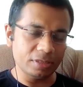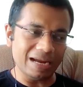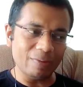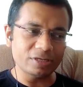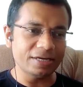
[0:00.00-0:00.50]

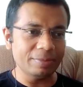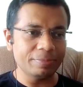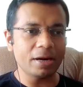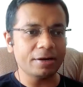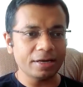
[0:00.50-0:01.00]
I would say,
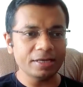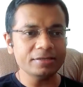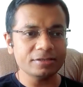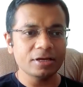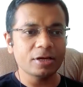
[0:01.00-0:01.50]

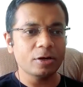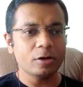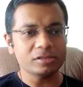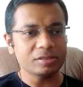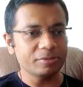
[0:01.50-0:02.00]
deprioritized
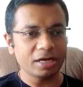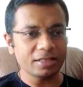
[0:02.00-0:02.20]
or something